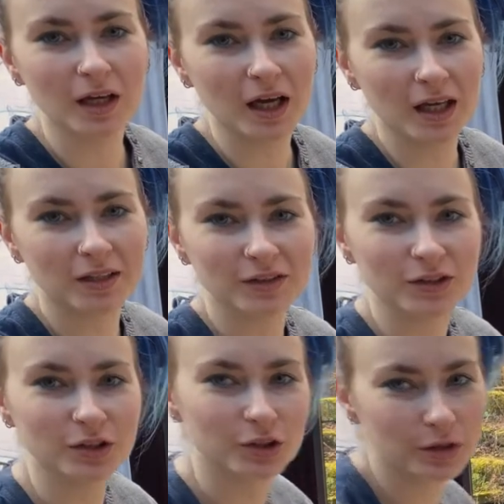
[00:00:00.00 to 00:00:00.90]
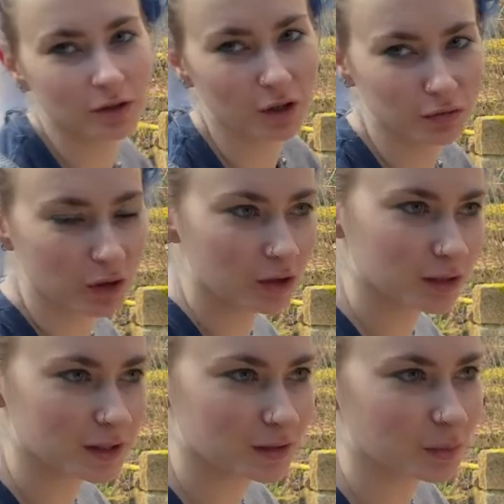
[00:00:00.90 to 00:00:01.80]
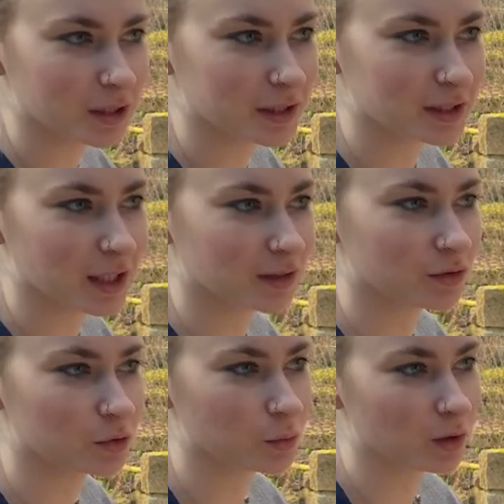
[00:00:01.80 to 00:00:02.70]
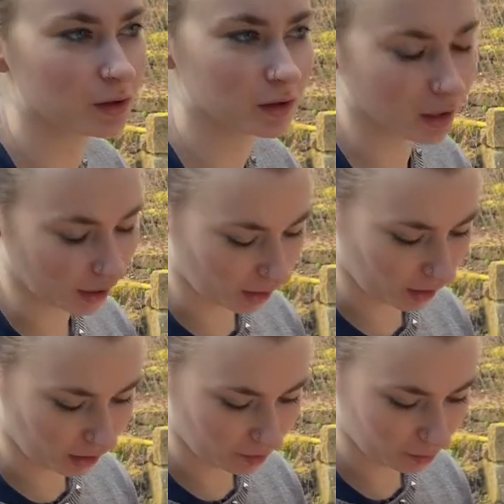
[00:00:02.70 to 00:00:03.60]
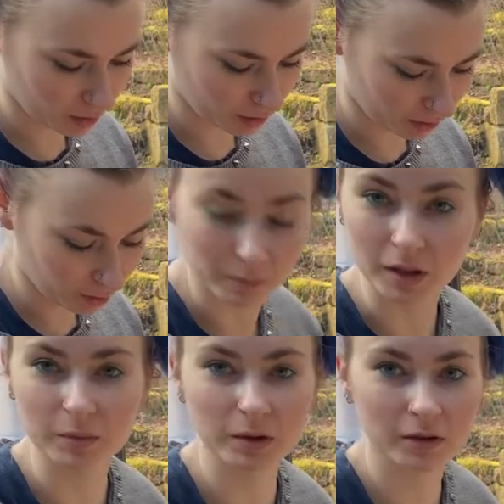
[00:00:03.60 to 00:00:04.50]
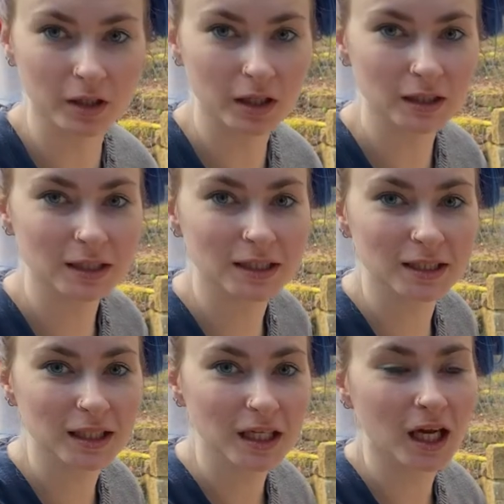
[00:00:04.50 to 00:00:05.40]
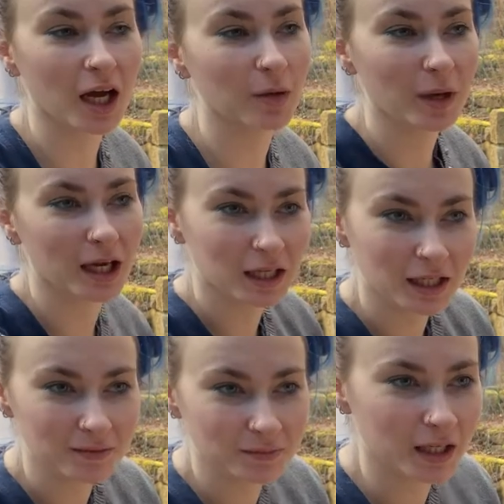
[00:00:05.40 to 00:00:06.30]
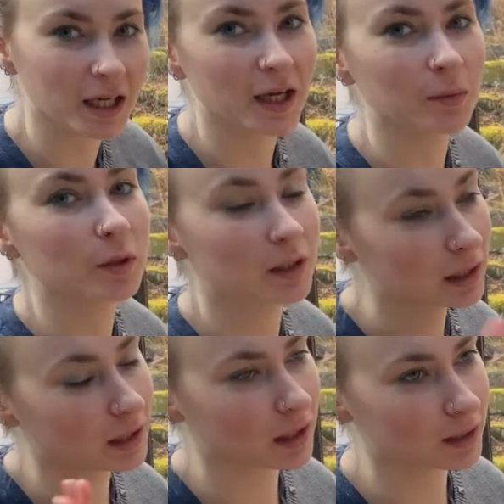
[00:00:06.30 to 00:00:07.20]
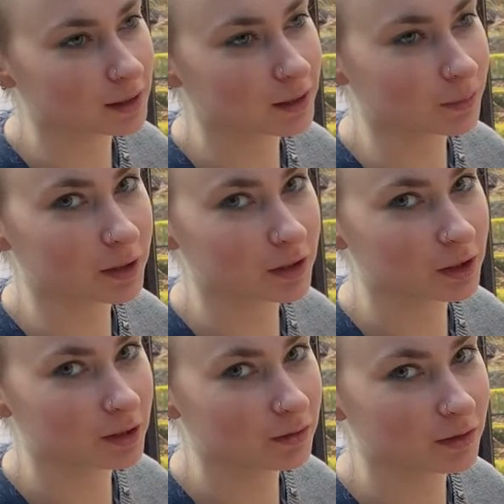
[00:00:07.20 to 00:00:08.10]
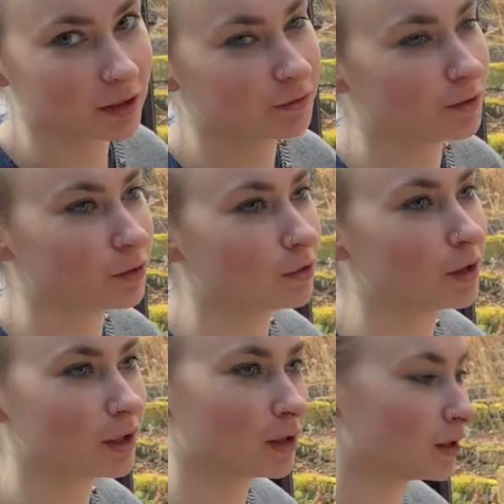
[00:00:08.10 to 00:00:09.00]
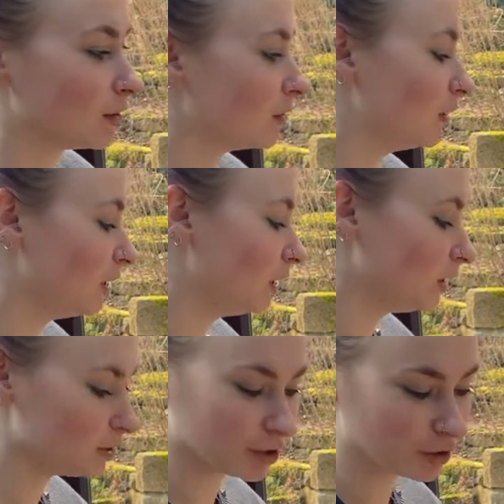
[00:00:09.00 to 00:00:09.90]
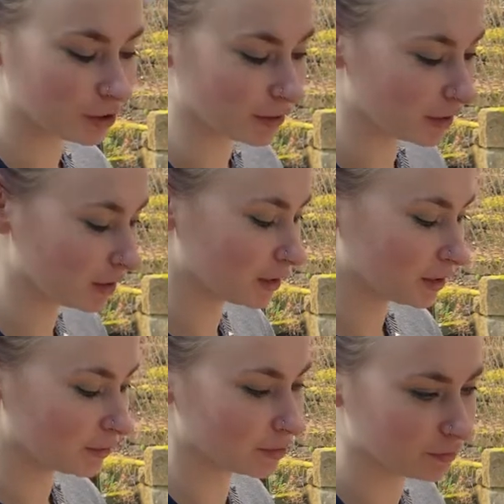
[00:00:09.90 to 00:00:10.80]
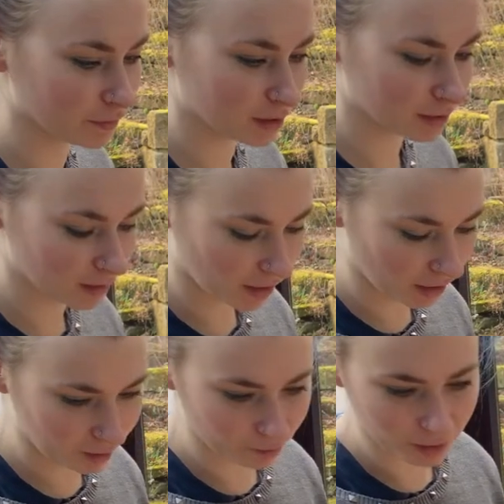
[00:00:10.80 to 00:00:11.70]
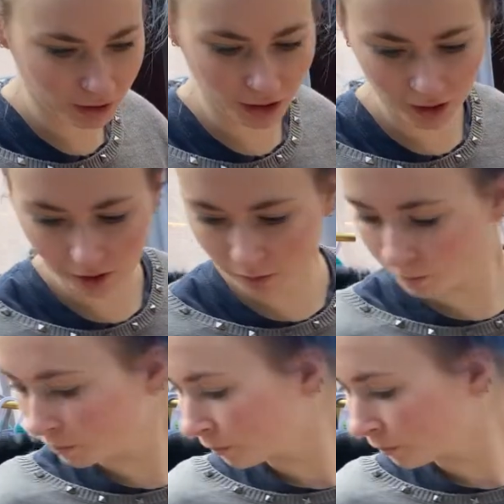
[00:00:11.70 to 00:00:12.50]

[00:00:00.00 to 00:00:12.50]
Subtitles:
another studio vlog. This will be the second one. Mini Moon Arts. Annie, nice to meet you if you are just joining us for the first time.